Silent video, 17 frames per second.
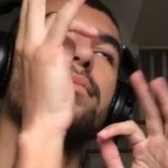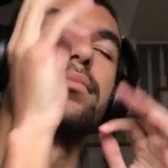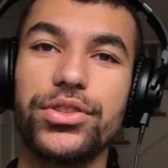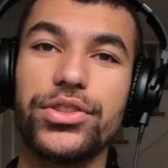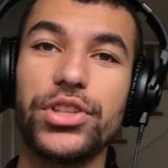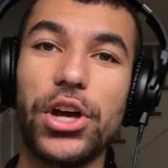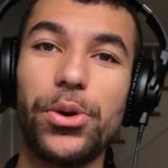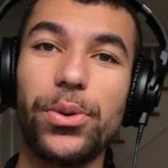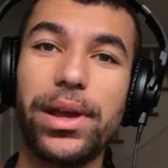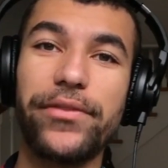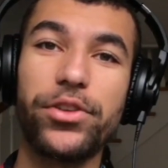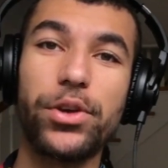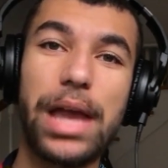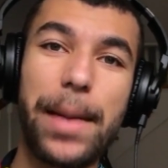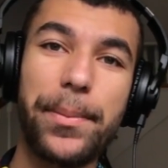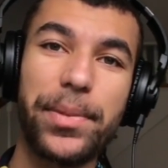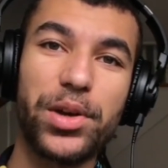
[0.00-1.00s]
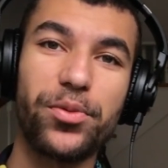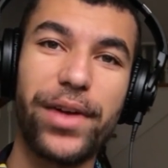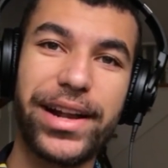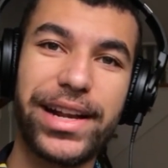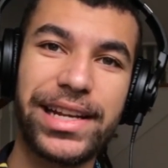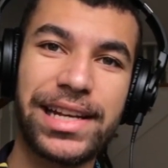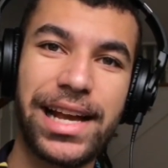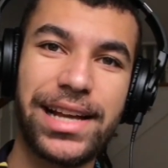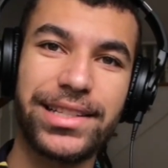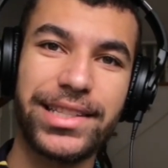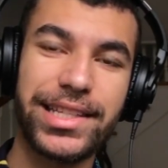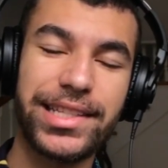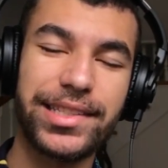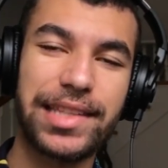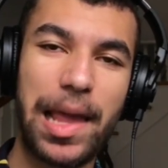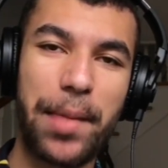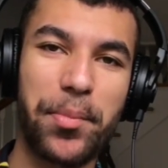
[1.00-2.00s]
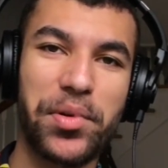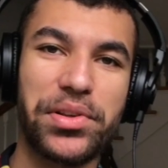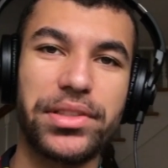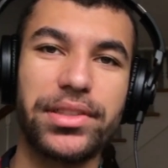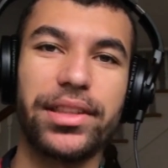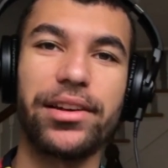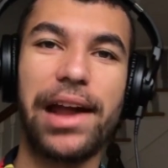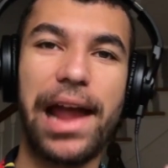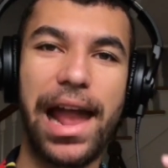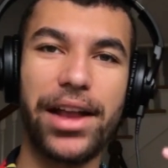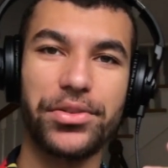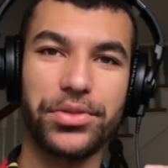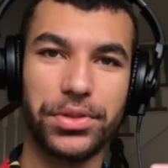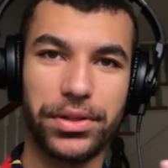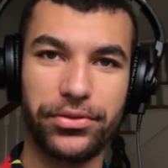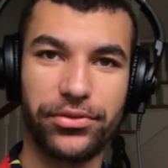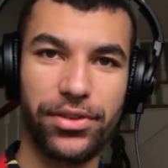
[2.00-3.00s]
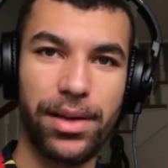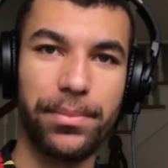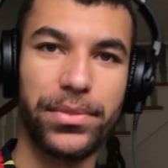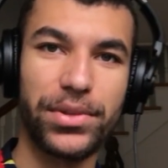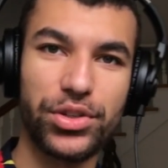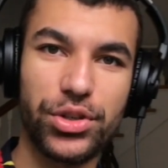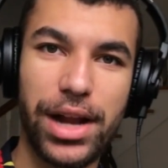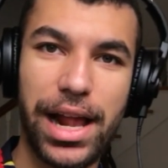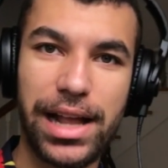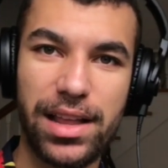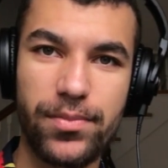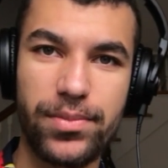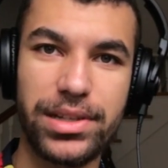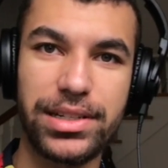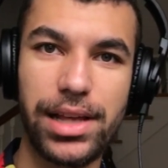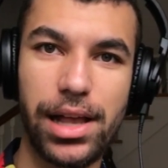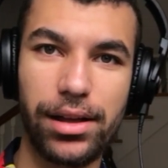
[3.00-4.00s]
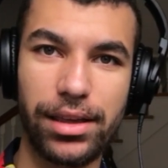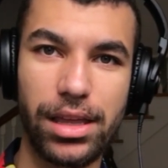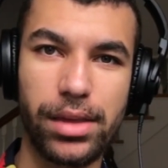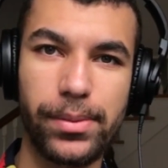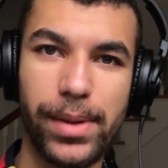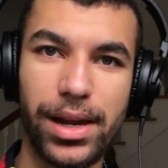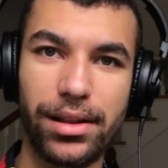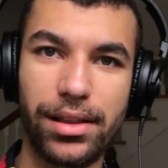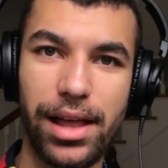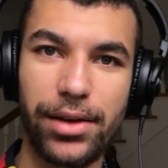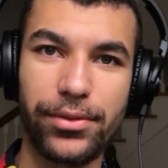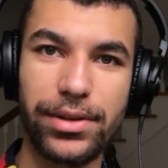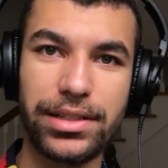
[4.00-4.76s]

So if you happen to recognize these samples, they're actually from the track I've been talking about a lot